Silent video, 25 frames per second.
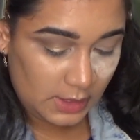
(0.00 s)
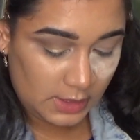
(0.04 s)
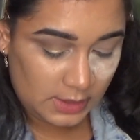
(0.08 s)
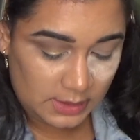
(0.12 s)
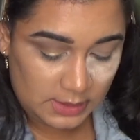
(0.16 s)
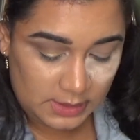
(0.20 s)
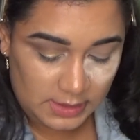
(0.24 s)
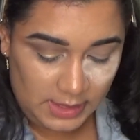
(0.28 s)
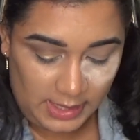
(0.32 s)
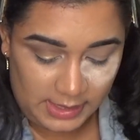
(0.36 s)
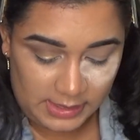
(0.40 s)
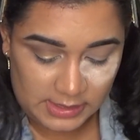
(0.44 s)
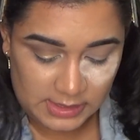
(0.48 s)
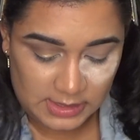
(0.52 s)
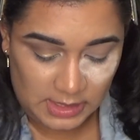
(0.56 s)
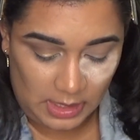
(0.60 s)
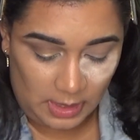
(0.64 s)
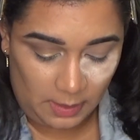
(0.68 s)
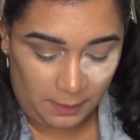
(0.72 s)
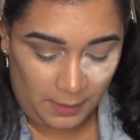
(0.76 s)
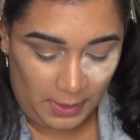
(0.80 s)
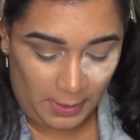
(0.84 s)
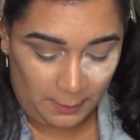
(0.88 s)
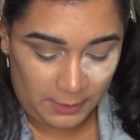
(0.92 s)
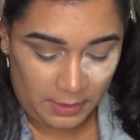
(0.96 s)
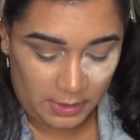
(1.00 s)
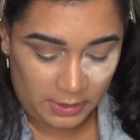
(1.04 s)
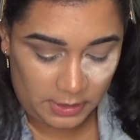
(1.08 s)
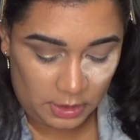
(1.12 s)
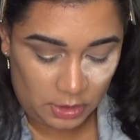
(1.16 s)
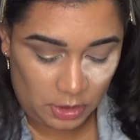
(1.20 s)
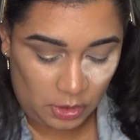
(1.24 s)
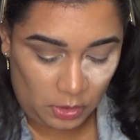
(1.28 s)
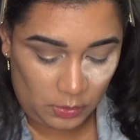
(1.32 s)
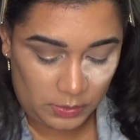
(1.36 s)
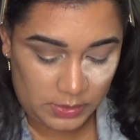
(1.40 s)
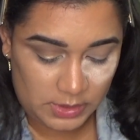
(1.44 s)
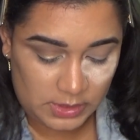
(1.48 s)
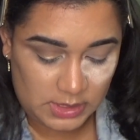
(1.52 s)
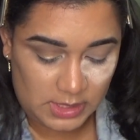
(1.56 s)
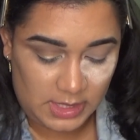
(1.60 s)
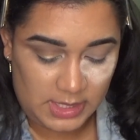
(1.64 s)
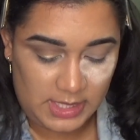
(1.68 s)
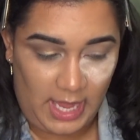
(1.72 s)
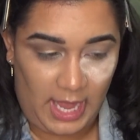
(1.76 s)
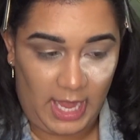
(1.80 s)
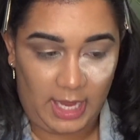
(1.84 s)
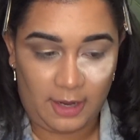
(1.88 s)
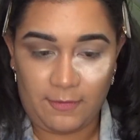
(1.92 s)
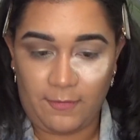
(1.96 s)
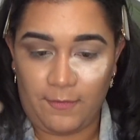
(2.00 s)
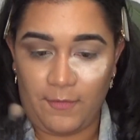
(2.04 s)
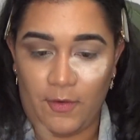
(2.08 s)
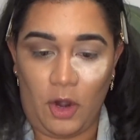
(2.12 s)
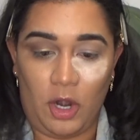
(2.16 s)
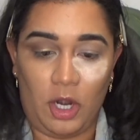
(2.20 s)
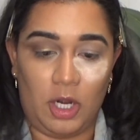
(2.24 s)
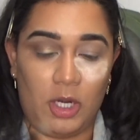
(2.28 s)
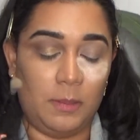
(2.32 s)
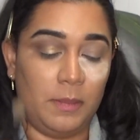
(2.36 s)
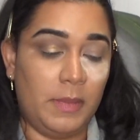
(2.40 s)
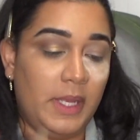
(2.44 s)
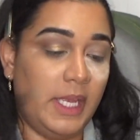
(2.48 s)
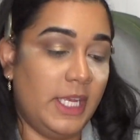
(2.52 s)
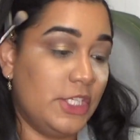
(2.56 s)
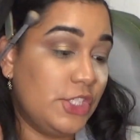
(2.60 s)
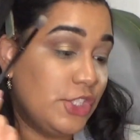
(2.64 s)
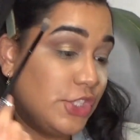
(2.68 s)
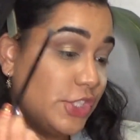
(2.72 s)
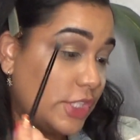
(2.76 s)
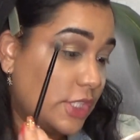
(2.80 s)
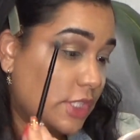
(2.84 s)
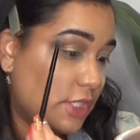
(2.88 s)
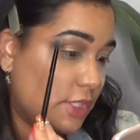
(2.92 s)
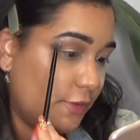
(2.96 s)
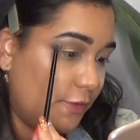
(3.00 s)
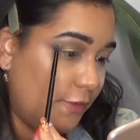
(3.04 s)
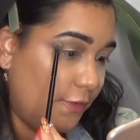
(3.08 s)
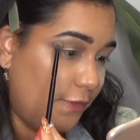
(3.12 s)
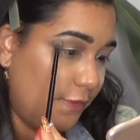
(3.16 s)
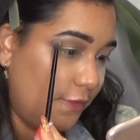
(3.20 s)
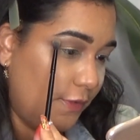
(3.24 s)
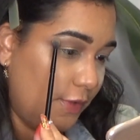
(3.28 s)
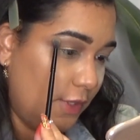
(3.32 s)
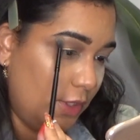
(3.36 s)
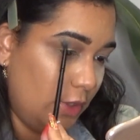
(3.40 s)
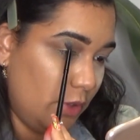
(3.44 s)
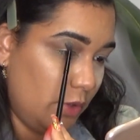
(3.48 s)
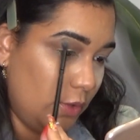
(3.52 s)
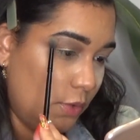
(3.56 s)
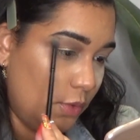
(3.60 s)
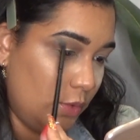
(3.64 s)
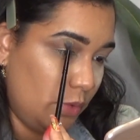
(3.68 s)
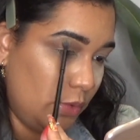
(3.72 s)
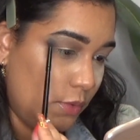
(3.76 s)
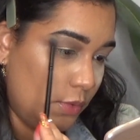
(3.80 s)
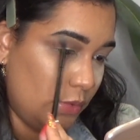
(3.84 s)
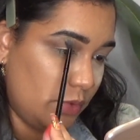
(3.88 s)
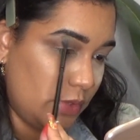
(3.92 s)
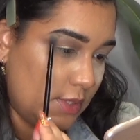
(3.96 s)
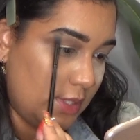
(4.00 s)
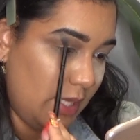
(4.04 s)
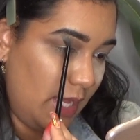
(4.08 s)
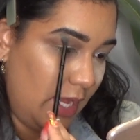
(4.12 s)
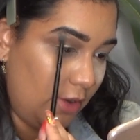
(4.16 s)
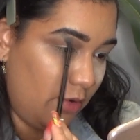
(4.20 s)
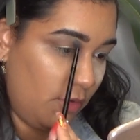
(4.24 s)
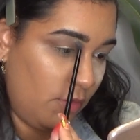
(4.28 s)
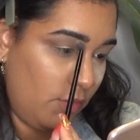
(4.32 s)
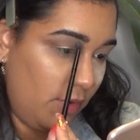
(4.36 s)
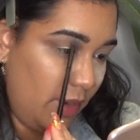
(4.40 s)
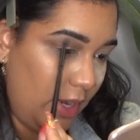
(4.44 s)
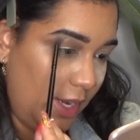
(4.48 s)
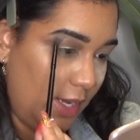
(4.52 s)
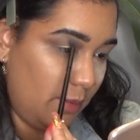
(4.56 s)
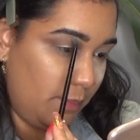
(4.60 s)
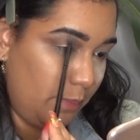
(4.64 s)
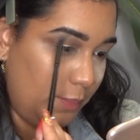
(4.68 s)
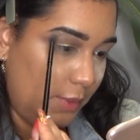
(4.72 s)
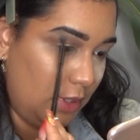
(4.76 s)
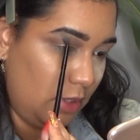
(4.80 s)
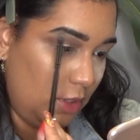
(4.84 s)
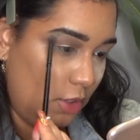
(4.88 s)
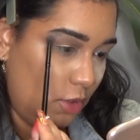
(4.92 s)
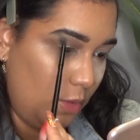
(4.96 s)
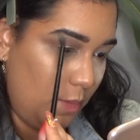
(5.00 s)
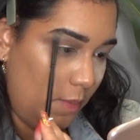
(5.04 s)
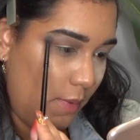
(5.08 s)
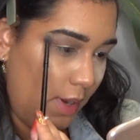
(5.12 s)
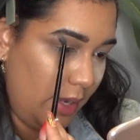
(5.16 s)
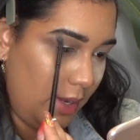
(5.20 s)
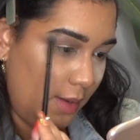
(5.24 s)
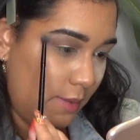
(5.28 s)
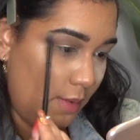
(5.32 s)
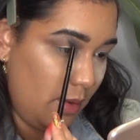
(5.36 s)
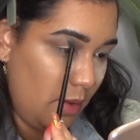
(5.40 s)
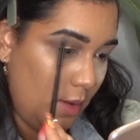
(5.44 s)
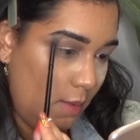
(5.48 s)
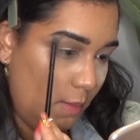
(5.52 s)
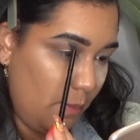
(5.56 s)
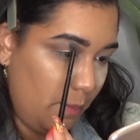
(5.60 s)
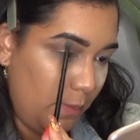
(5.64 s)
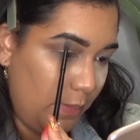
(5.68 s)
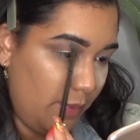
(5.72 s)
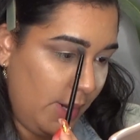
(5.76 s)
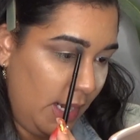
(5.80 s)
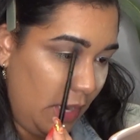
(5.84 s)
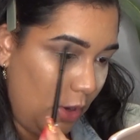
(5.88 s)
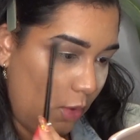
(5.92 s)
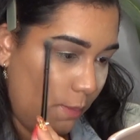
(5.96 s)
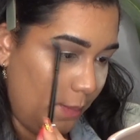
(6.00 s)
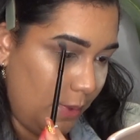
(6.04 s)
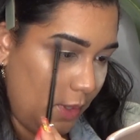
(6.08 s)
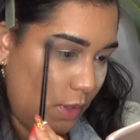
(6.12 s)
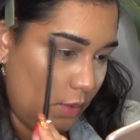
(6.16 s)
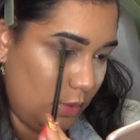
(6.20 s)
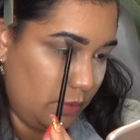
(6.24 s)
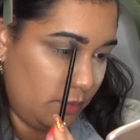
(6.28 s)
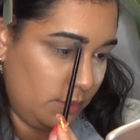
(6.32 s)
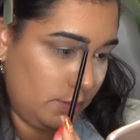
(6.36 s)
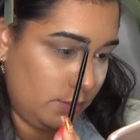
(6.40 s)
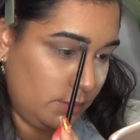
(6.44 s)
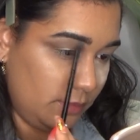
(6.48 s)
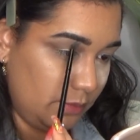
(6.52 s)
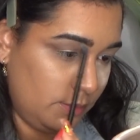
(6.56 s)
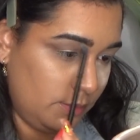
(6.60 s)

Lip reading: Next up, I'm going to go into Yak Farm and just diffuse that right below my brow bone.